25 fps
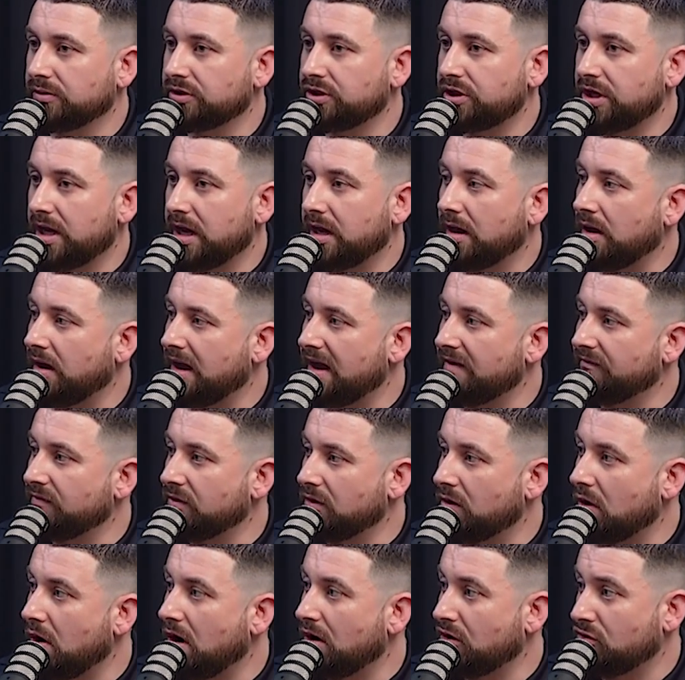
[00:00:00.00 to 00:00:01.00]
shit, I
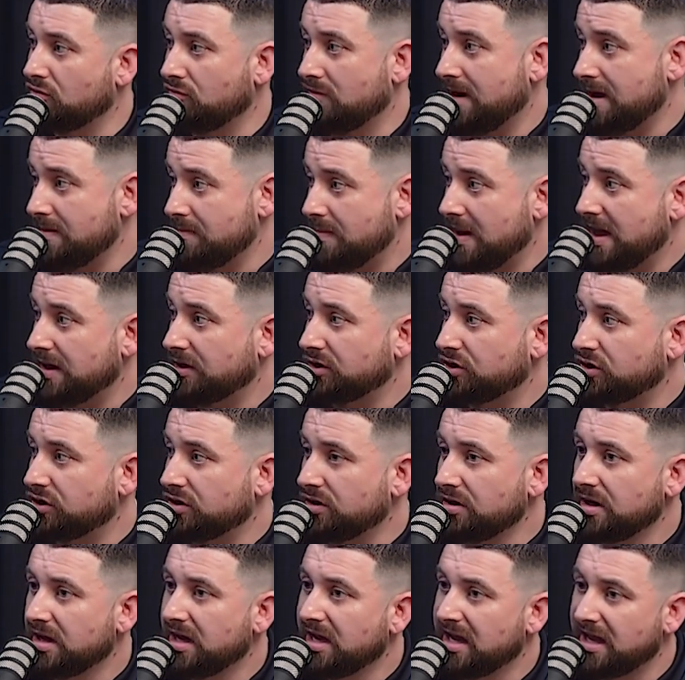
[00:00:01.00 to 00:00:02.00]
haven't got a great
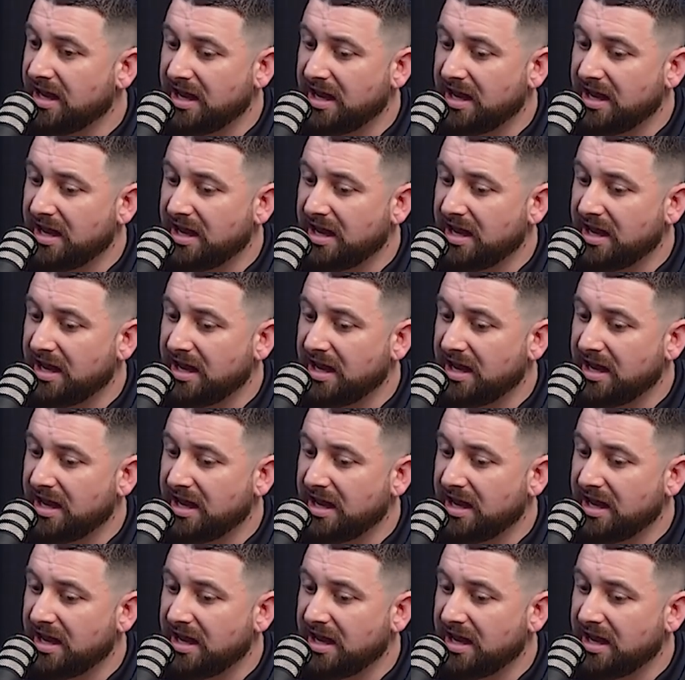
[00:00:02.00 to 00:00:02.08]
pension.